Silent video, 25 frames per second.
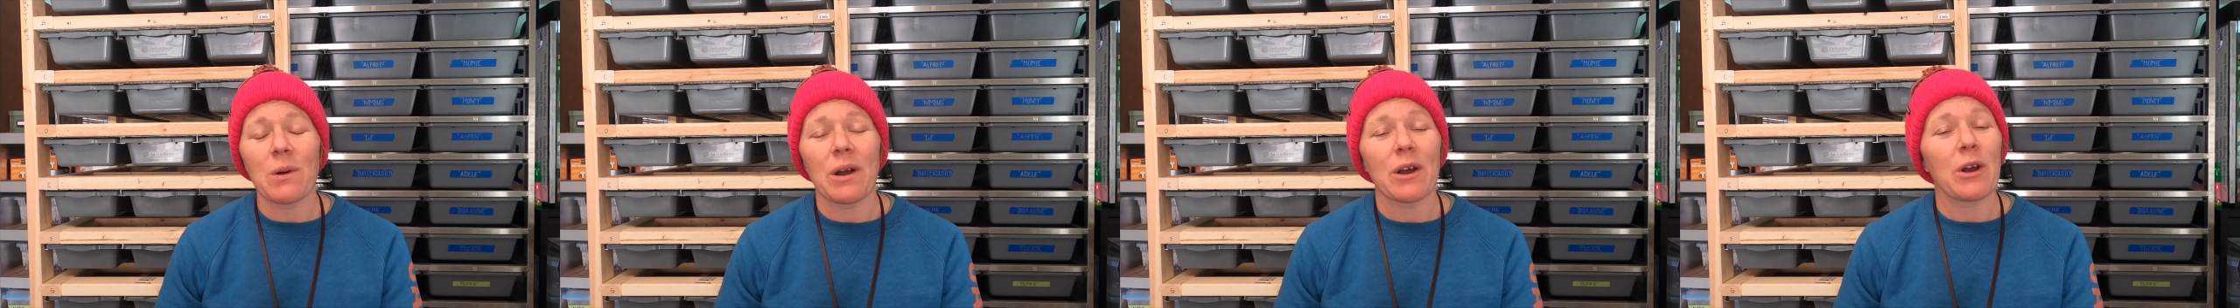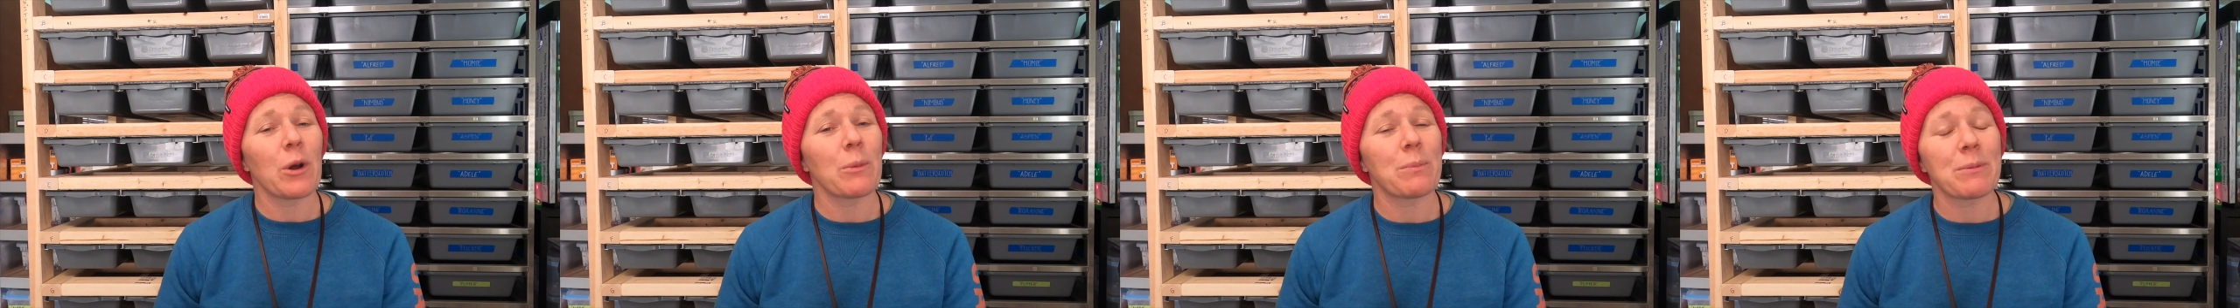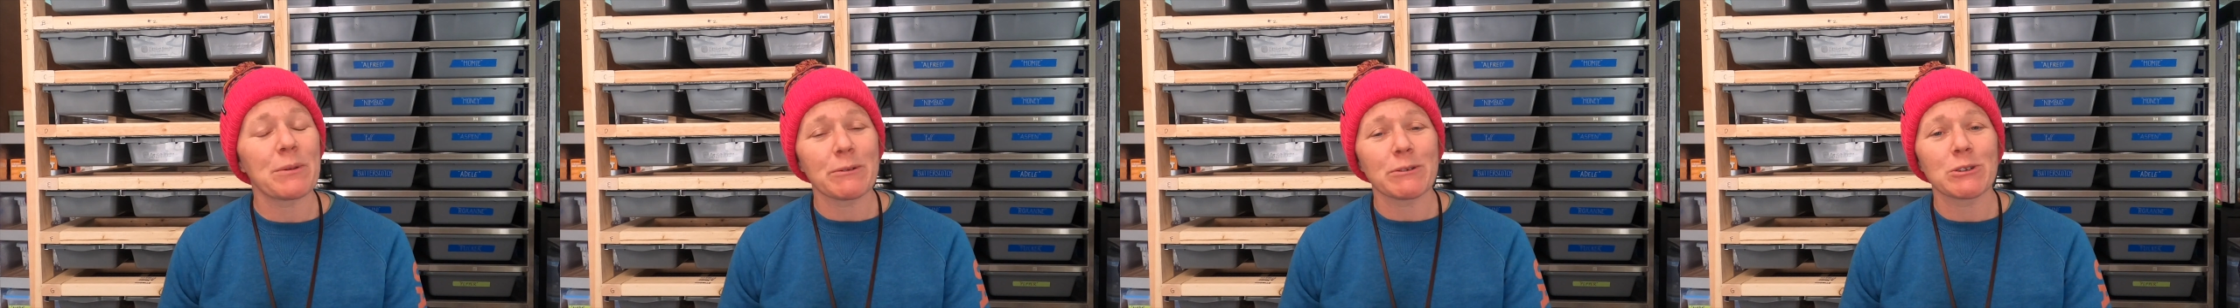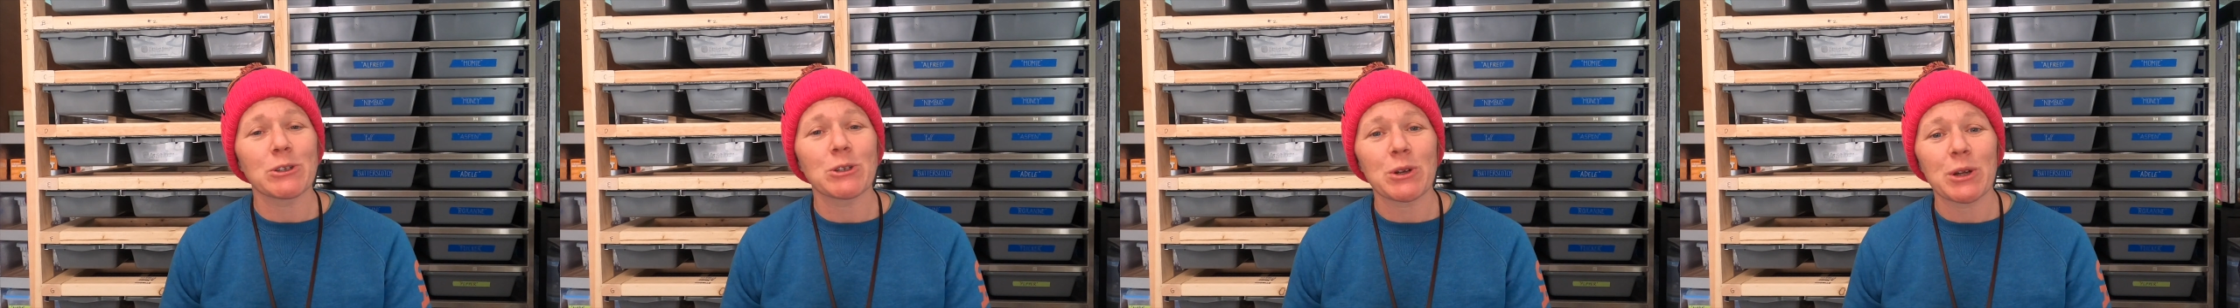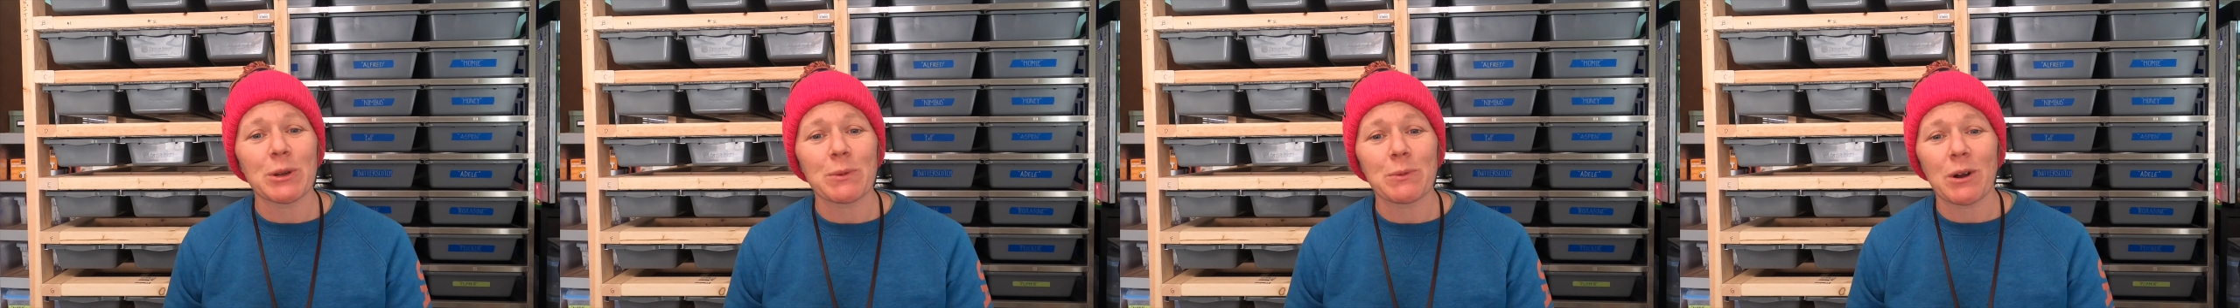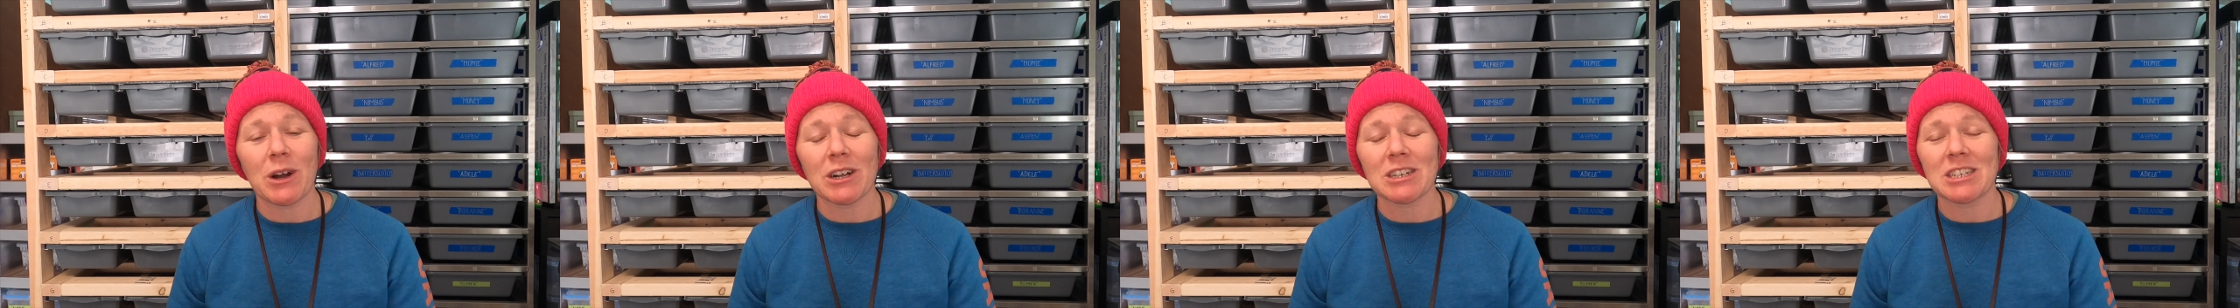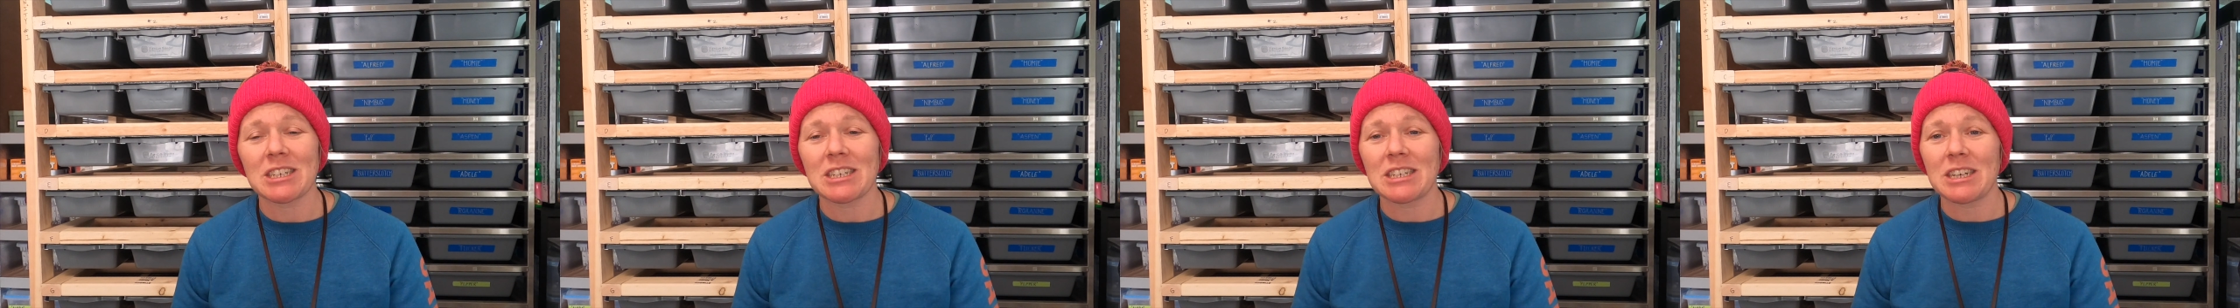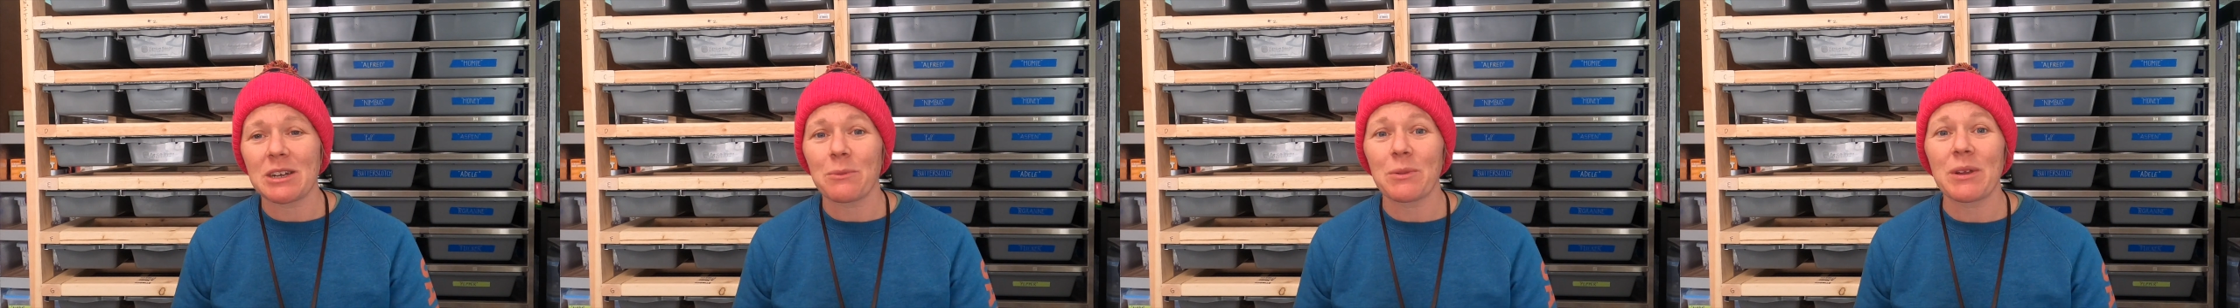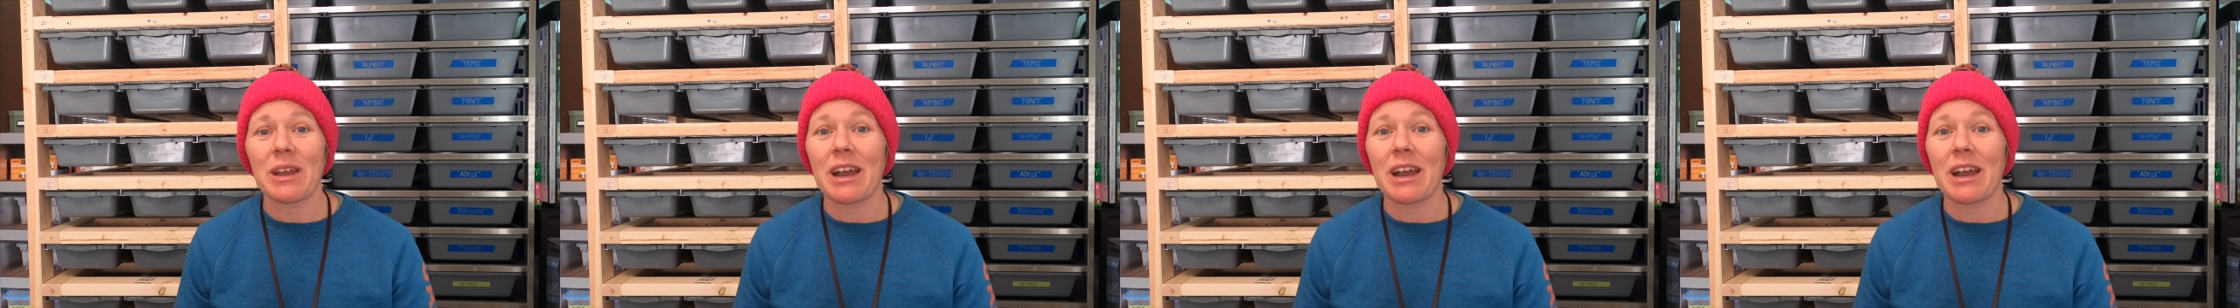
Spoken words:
I hope you enjoyed watching it.